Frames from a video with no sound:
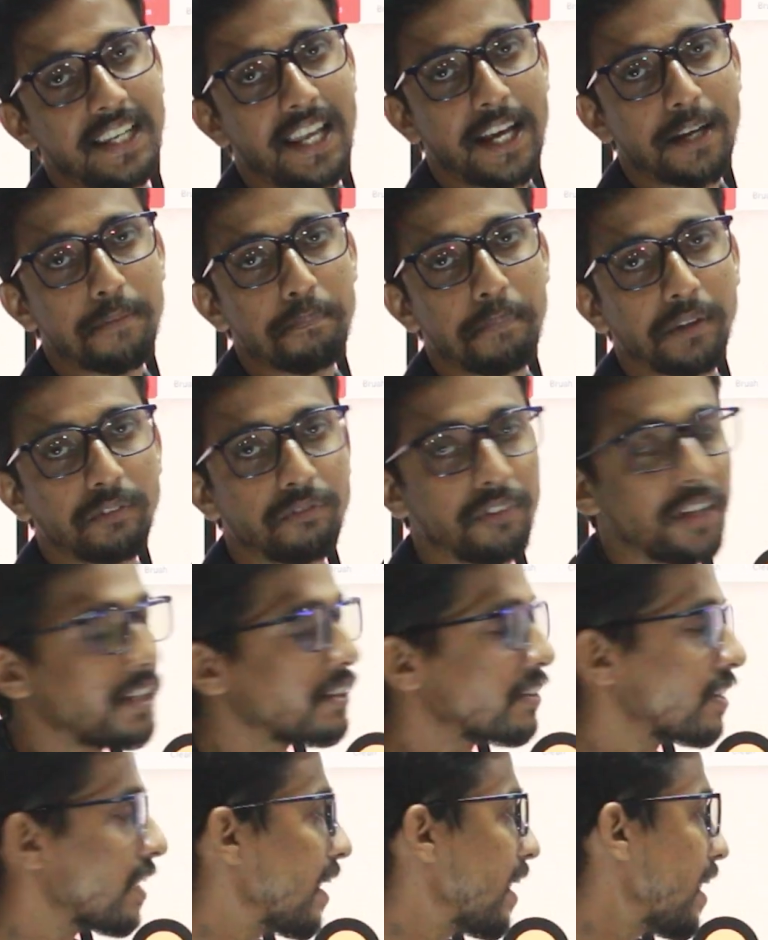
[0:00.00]
a link
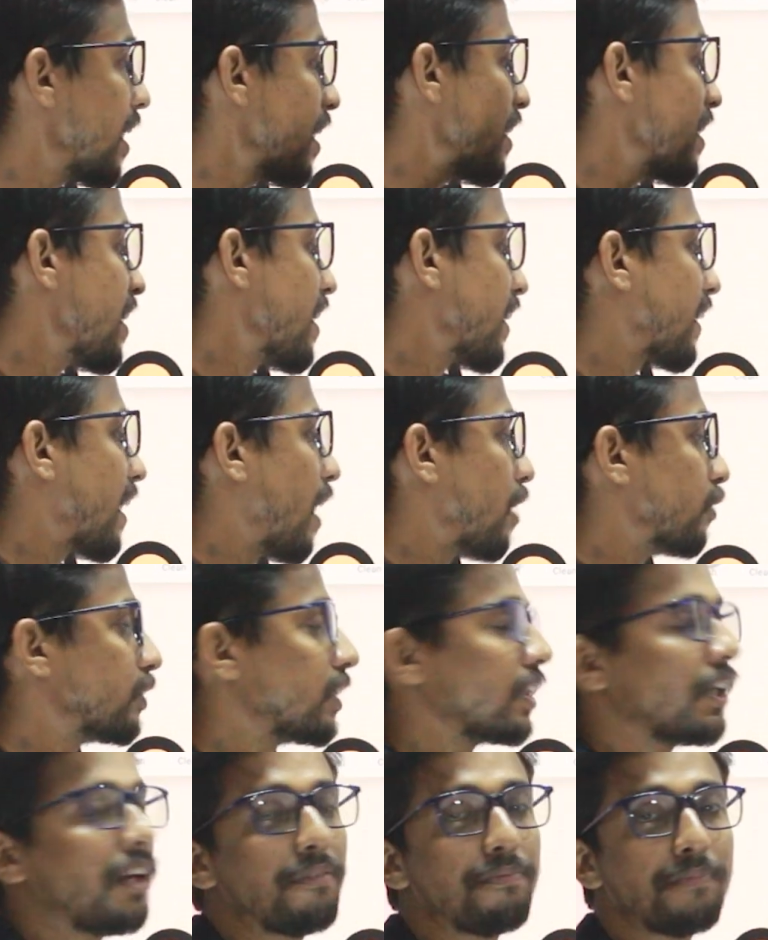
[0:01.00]
between the
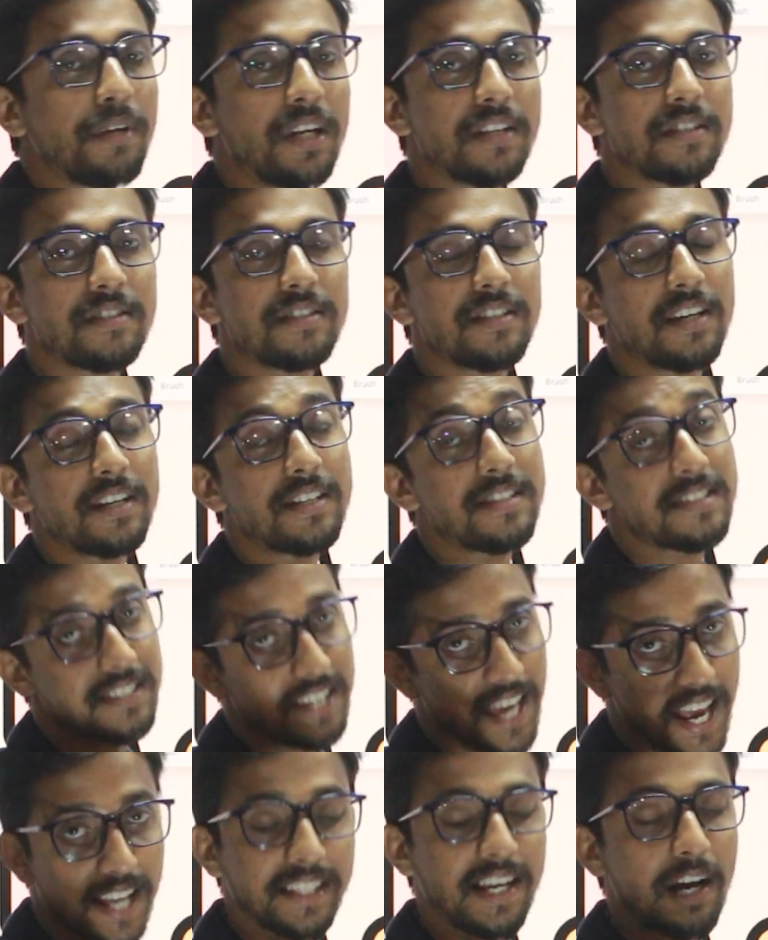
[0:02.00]
Council of Ministers,
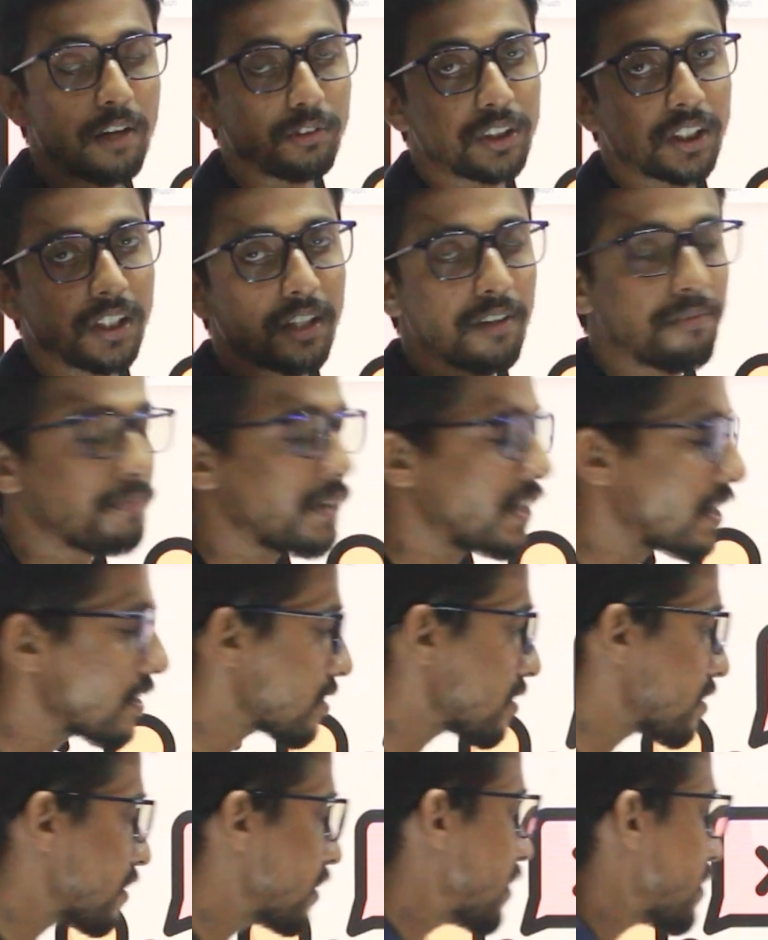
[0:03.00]
State Council of
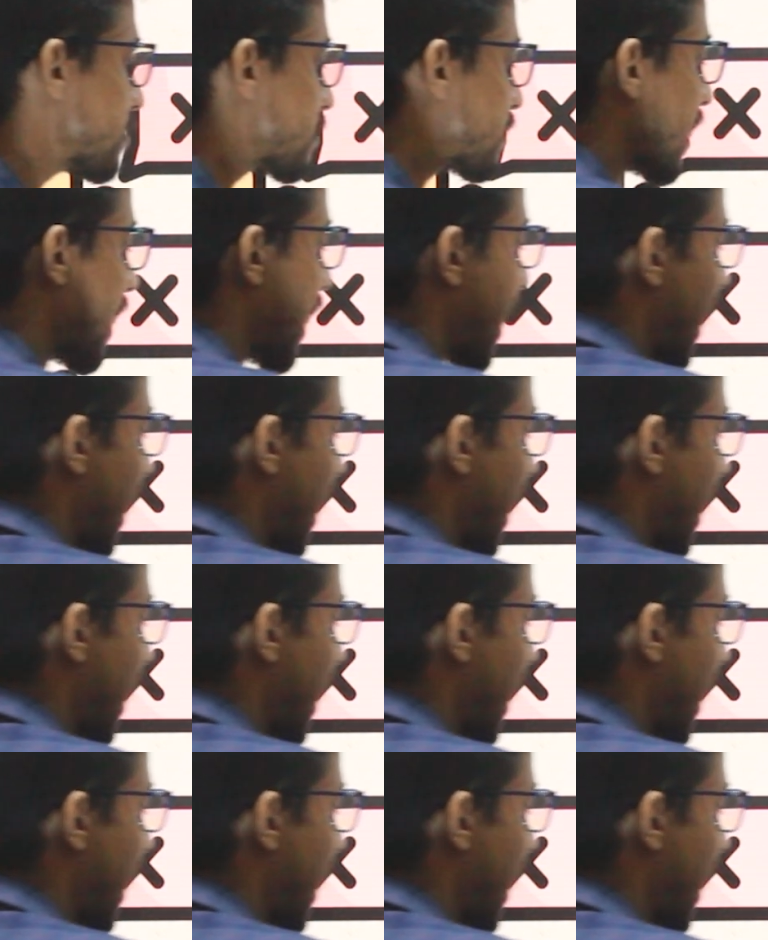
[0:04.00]
Ministers,